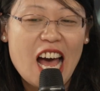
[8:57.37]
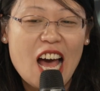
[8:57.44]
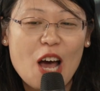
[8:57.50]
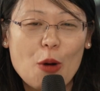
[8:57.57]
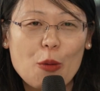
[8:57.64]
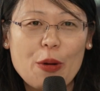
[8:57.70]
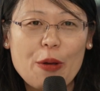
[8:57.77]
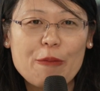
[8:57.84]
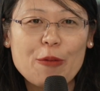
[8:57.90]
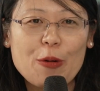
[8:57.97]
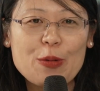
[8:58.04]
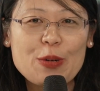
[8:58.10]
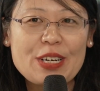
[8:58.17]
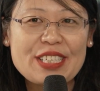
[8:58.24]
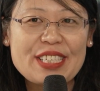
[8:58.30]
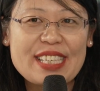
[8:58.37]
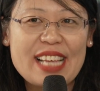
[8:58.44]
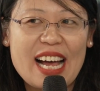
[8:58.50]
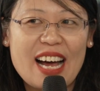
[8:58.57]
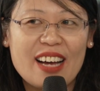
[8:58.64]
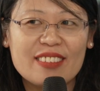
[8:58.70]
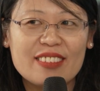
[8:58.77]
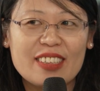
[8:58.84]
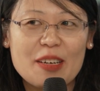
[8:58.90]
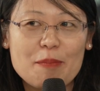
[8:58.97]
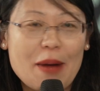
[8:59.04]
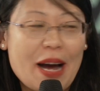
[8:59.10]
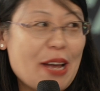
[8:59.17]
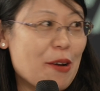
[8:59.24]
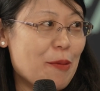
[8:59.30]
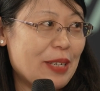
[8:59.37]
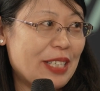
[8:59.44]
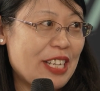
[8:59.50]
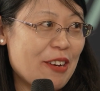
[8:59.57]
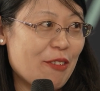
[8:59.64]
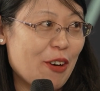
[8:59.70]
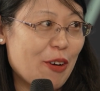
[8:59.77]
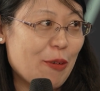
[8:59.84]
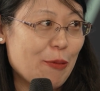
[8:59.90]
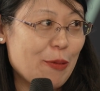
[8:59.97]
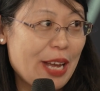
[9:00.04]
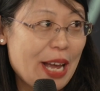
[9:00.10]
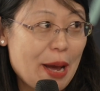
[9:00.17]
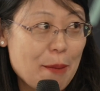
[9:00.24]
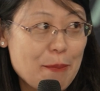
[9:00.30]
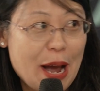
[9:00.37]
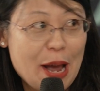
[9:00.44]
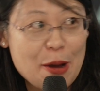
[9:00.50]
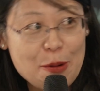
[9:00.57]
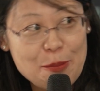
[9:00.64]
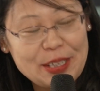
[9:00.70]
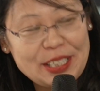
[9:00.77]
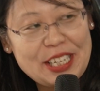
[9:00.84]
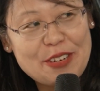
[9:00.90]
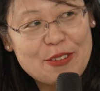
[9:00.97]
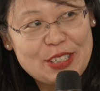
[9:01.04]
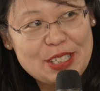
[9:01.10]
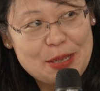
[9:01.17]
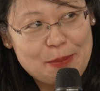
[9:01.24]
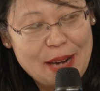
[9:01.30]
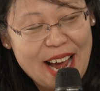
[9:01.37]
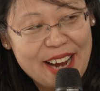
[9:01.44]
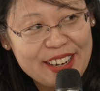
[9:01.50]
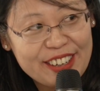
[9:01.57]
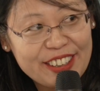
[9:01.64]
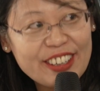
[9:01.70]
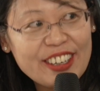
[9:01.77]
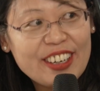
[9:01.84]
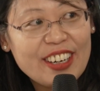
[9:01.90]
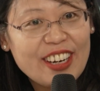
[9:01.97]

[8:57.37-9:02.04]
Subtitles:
We focus on the biomaterial. We are a biomaterial supplier.